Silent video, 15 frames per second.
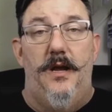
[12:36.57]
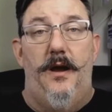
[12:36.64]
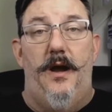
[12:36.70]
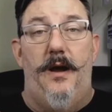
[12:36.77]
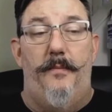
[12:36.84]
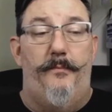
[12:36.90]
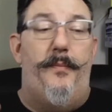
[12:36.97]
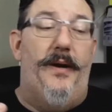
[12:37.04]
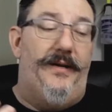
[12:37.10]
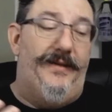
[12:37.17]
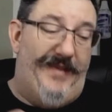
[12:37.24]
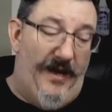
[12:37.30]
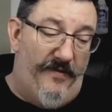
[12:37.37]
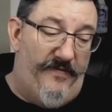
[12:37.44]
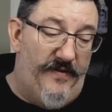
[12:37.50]
But
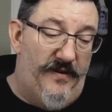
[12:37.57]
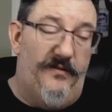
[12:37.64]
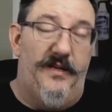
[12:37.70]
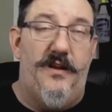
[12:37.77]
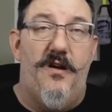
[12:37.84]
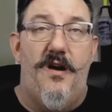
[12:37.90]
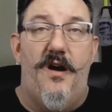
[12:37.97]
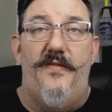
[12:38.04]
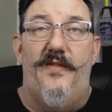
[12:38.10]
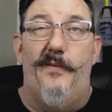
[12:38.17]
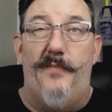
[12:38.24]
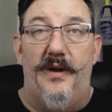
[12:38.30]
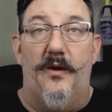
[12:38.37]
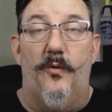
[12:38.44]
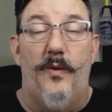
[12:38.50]
definitely not the
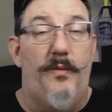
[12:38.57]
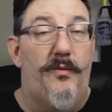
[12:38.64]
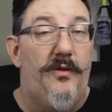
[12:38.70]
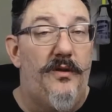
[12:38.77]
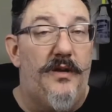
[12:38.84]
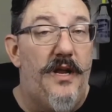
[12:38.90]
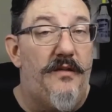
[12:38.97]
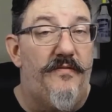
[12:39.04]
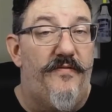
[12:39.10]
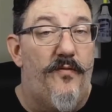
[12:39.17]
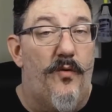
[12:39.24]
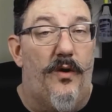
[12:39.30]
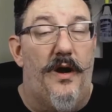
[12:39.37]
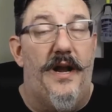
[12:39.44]
beer we were looking for.